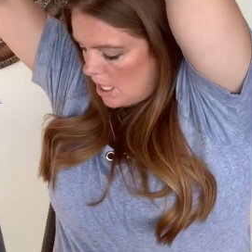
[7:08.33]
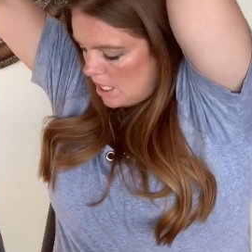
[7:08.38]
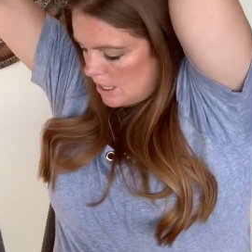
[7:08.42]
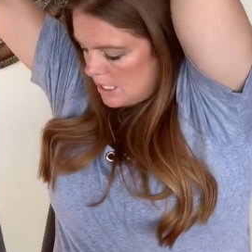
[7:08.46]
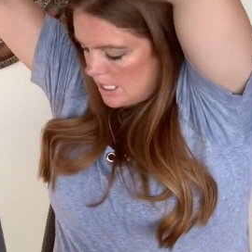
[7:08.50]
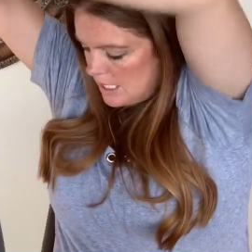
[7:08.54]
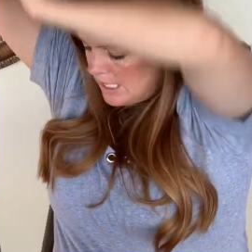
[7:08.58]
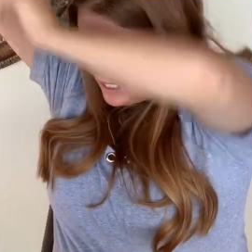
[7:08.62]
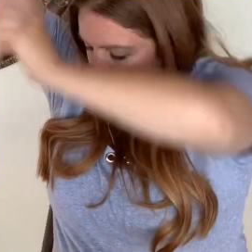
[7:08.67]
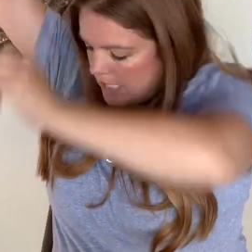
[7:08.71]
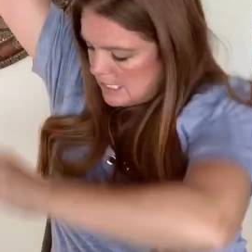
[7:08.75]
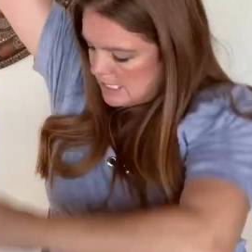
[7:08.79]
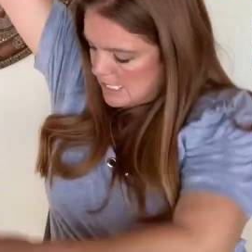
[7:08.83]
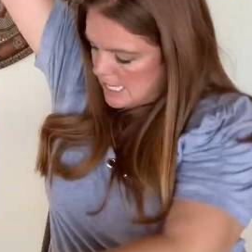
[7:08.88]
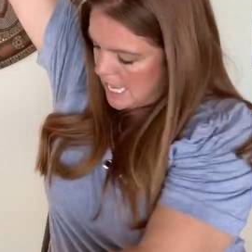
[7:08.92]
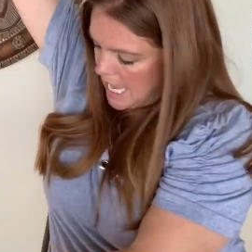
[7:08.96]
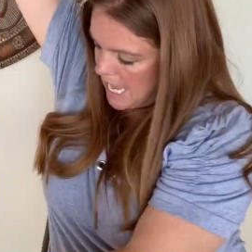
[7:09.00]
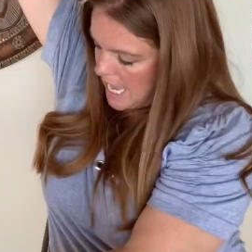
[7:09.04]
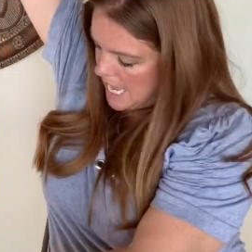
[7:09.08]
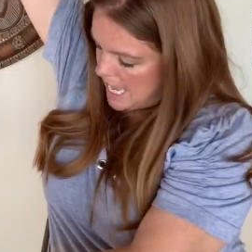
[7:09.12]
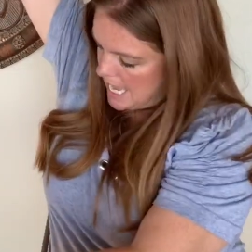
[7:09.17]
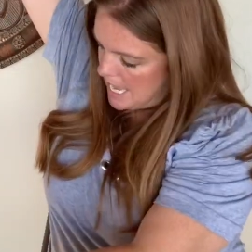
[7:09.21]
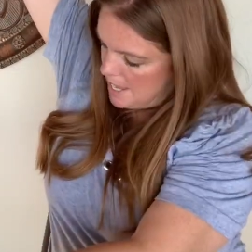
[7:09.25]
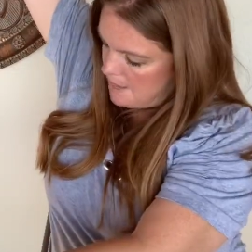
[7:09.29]
this is
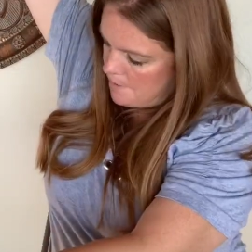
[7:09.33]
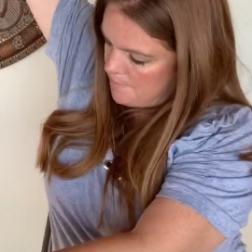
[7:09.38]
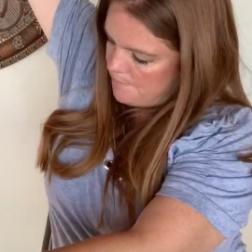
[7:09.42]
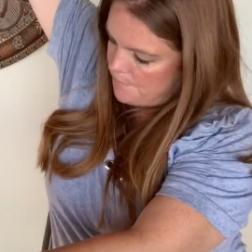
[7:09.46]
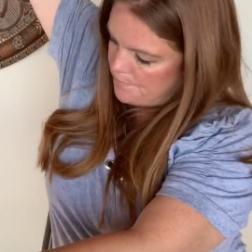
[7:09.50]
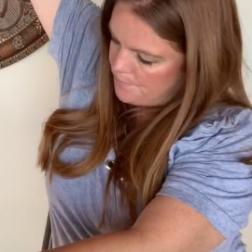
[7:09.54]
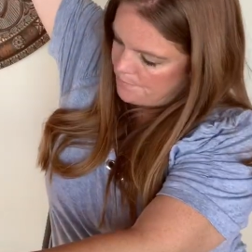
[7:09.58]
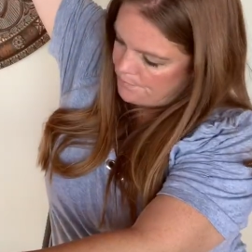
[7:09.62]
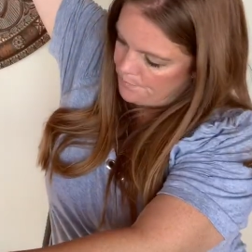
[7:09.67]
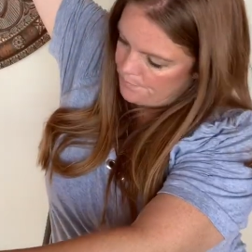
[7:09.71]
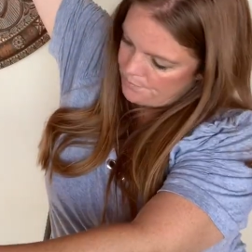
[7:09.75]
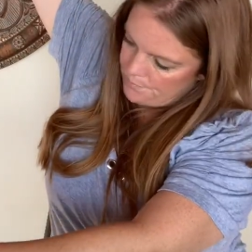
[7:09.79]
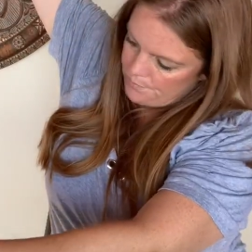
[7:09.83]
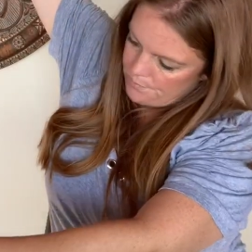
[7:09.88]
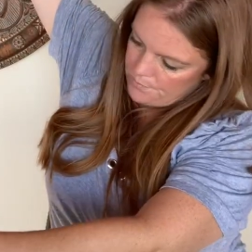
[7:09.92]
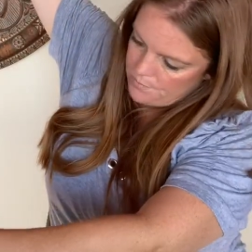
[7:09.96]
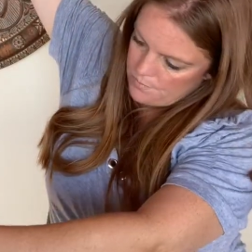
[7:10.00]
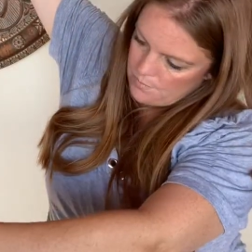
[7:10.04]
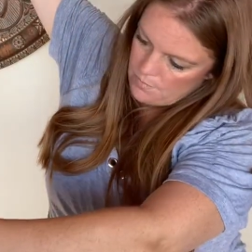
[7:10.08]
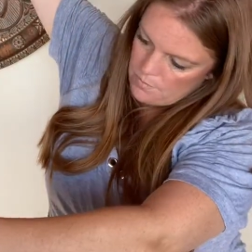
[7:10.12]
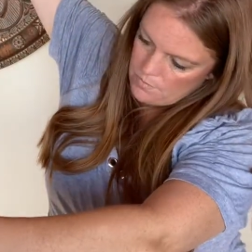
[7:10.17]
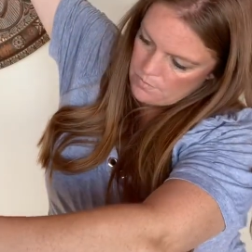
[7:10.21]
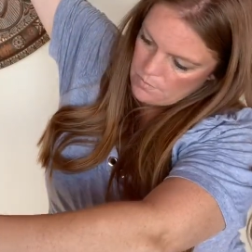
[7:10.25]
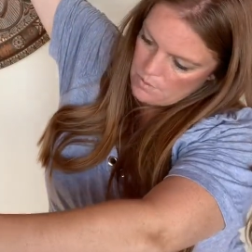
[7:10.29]
a,
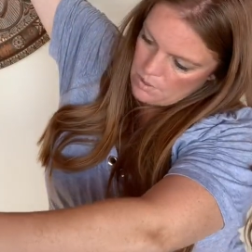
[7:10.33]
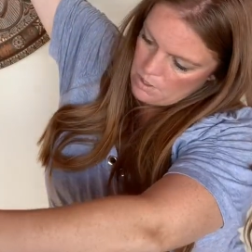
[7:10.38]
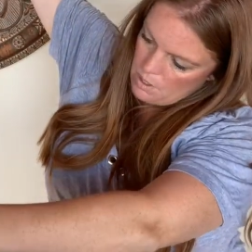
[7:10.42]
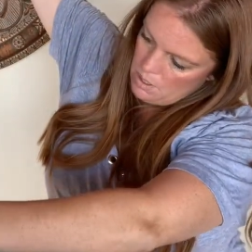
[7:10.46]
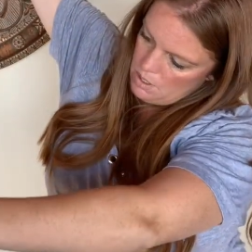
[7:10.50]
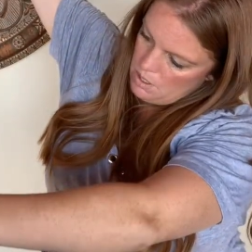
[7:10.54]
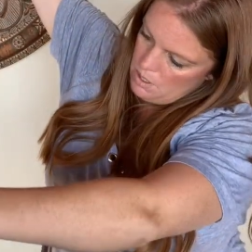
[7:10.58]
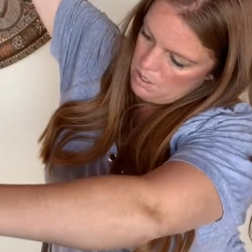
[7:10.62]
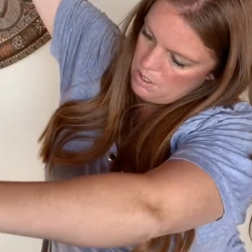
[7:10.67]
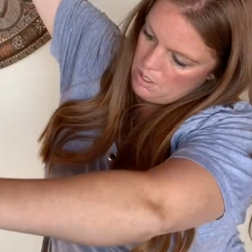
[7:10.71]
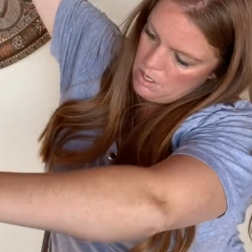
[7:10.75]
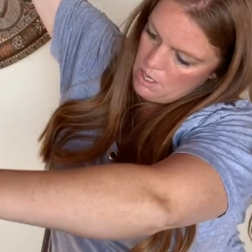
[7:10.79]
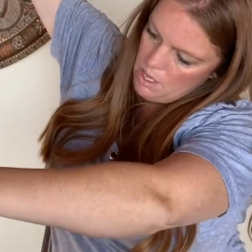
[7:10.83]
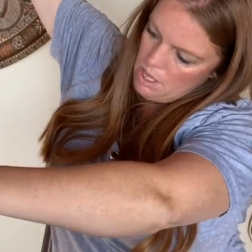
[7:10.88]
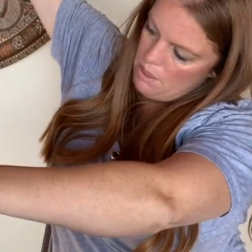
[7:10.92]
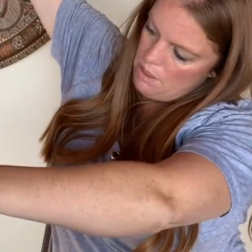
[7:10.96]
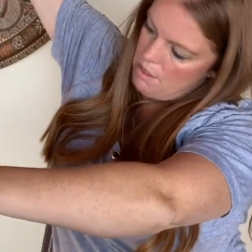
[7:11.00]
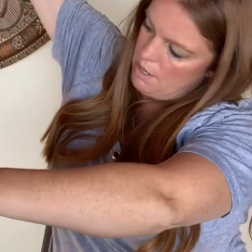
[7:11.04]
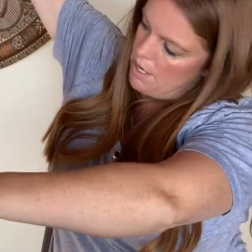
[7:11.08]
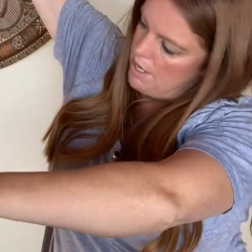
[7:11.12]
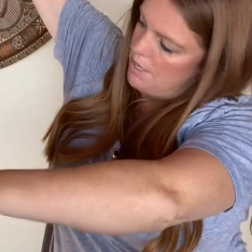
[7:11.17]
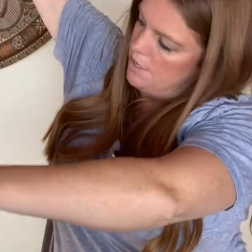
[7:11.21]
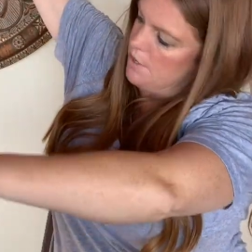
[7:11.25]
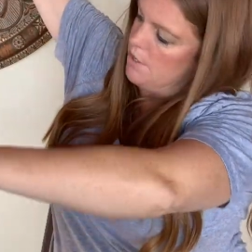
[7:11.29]
I
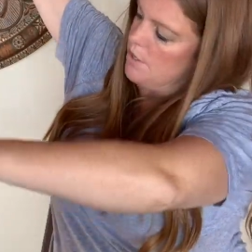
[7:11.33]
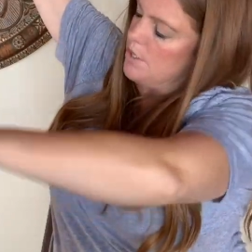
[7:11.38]
thought I just